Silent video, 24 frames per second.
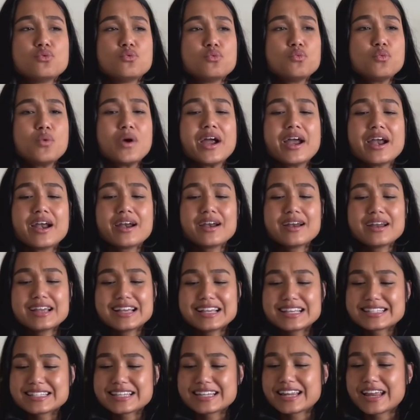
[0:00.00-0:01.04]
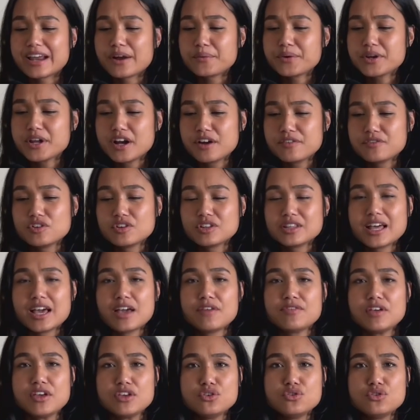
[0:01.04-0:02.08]
Where is an area of your
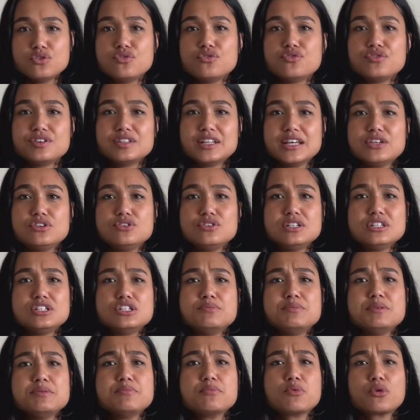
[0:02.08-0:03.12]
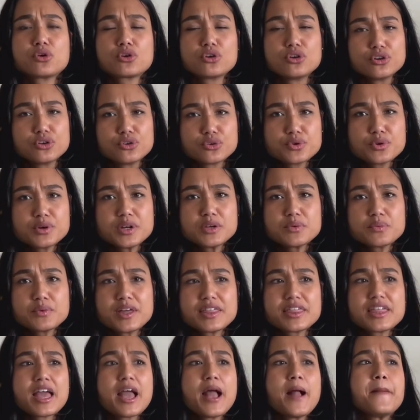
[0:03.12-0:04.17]
life that you feel like you need to be more congruent
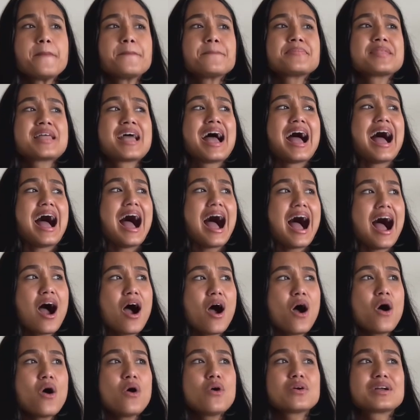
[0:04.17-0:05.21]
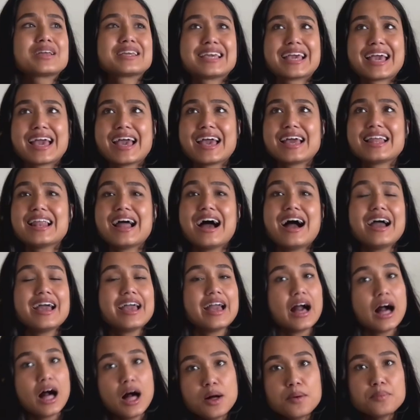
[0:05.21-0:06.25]
with? How can I
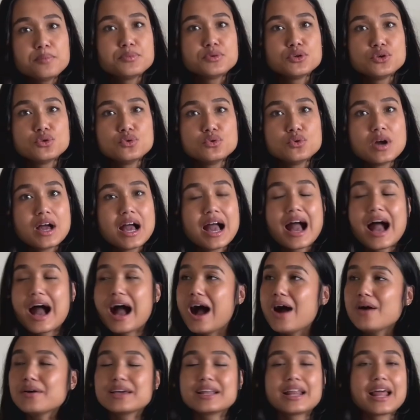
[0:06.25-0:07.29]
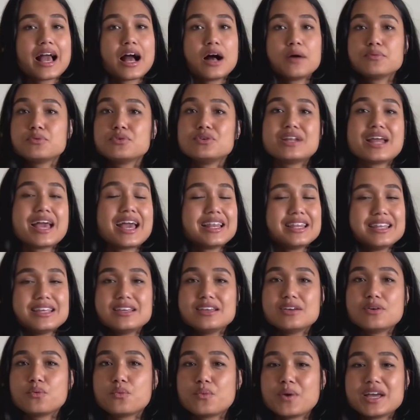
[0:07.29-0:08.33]
help you? How can I help you in
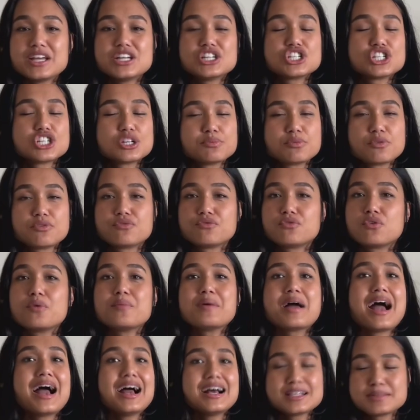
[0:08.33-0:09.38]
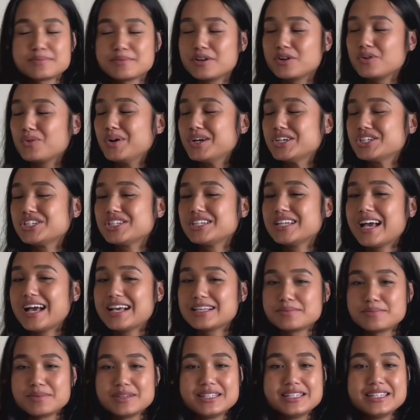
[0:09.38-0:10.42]
any way, shape, or form? Ask me a question,
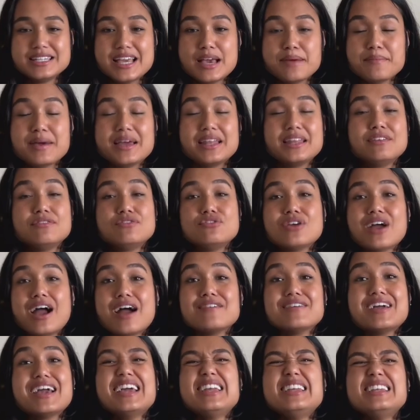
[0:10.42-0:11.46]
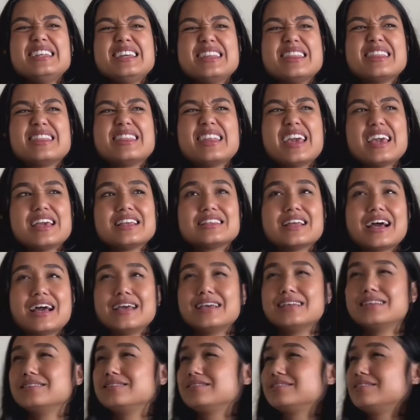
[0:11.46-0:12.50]
ask me a DM. And if you have anything that
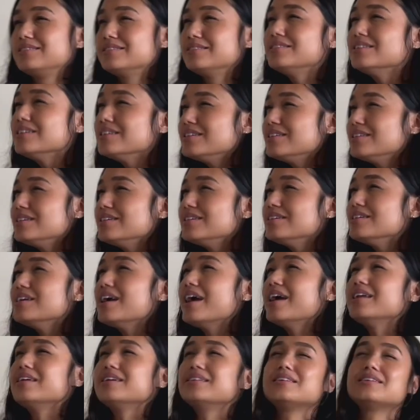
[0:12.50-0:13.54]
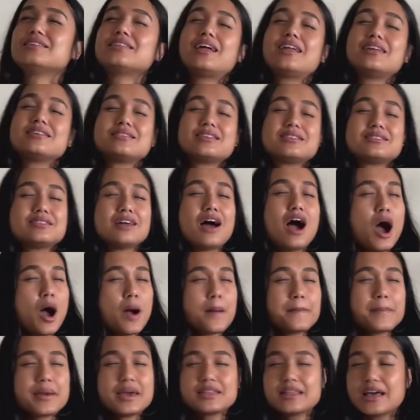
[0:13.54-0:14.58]
is sticky, anything that is a
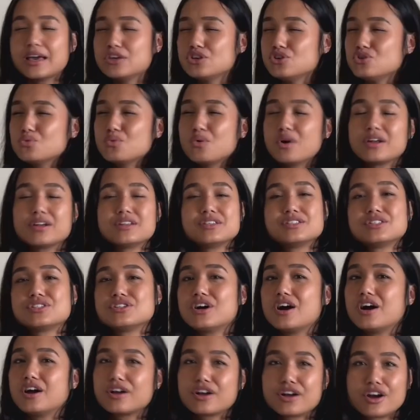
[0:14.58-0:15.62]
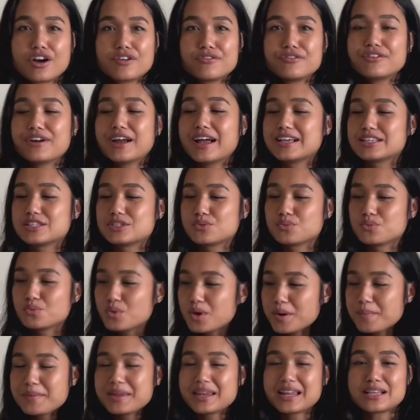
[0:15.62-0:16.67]
topic that you want us to uncover as
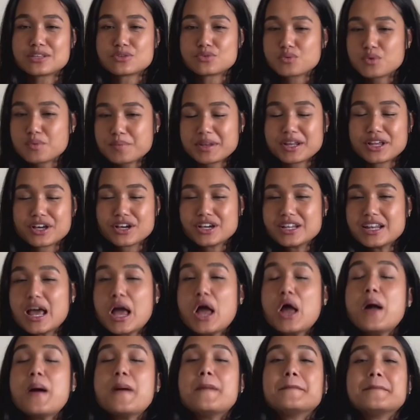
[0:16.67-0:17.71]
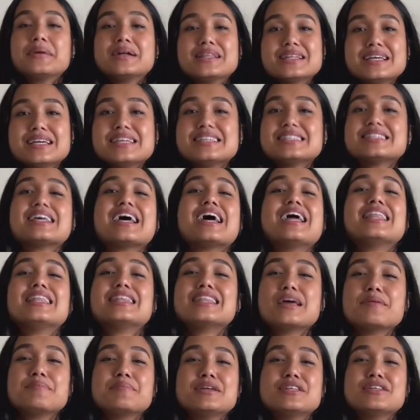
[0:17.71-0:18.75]
women, as womanhood, please
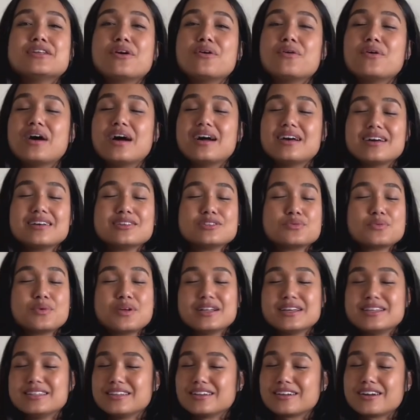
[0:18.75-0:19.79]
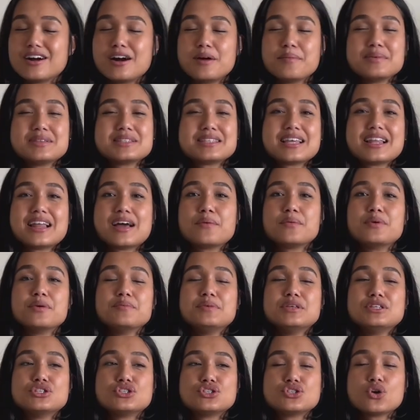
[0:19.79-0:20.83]
let me know as well in the comments. And I will
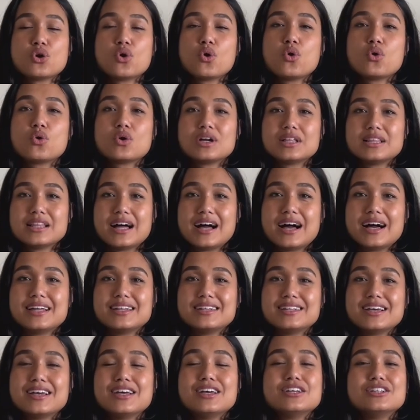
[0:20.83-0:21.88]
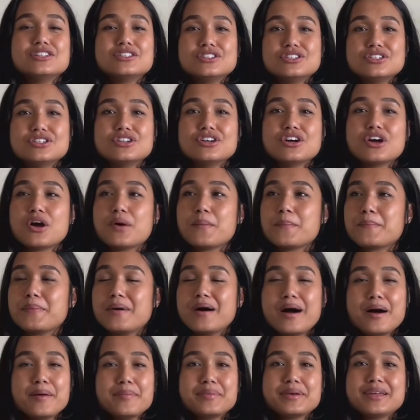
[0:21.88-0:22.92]
be so glad to
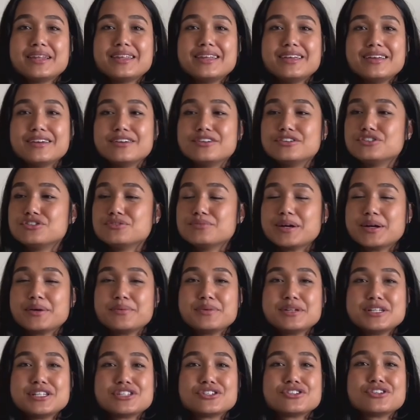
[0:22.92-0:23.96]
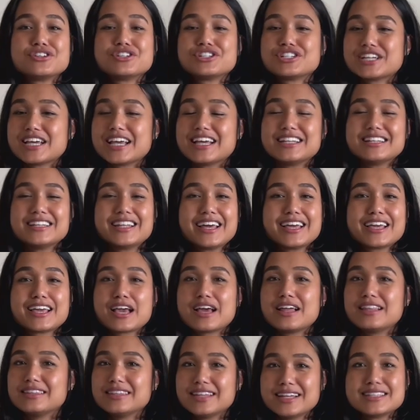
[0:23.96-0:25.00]
pop in here, do my research, and like,
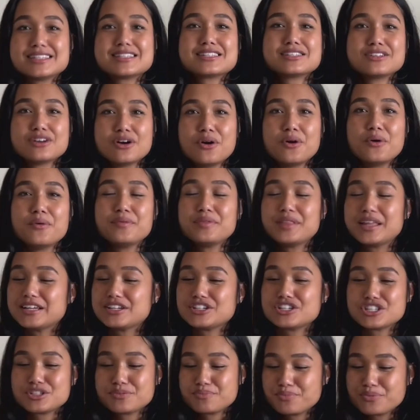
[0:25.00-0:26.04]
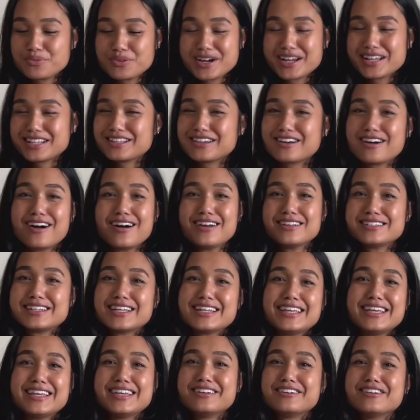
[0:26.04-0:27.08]
let's go. Like, just bring the
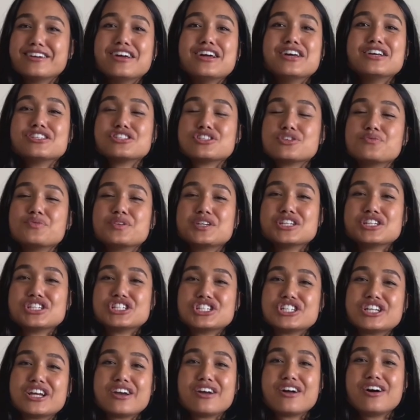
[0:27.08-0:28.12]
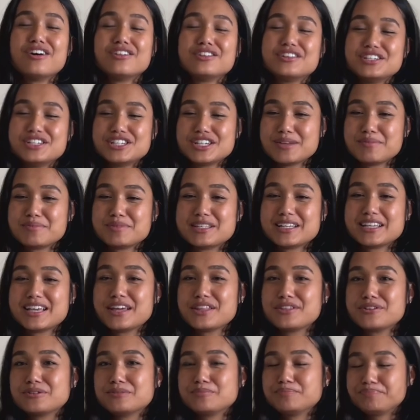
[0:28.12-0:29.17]
content here so we can share all the gems
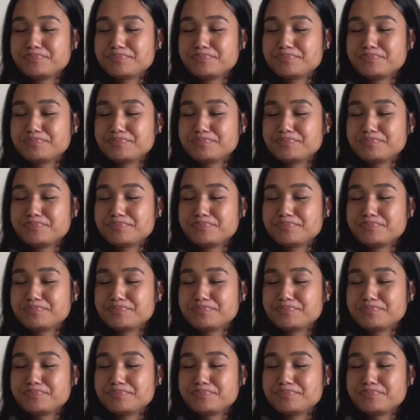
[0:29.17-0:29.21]
together.